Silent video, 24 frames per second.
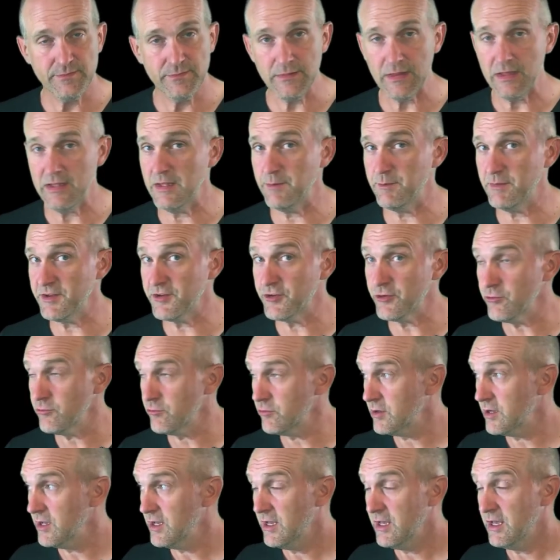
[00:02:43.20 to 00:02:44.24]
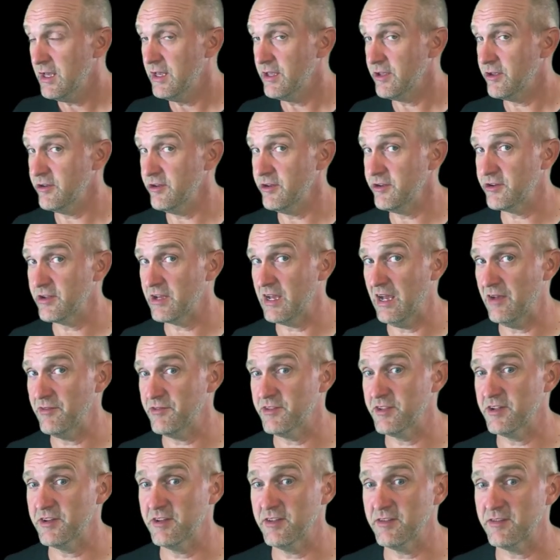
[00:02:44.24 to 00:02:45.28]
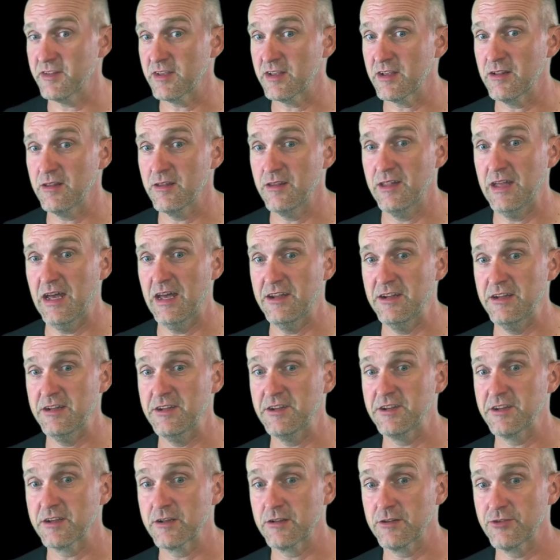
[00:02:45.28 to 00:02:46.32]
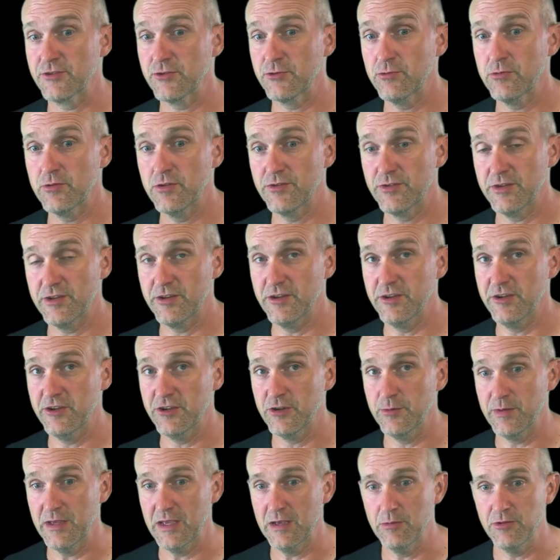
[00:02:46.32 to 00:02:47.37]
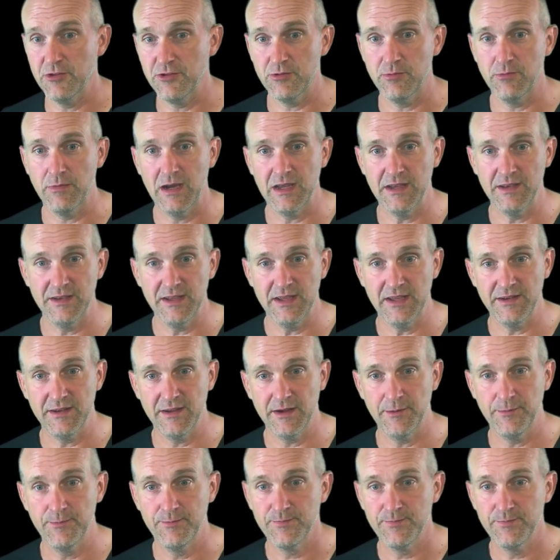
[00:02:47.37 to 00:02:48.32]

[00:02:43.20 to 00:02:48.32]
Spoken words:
Number two, you need to have statistical and analytical tools, and you need to be able to mine data.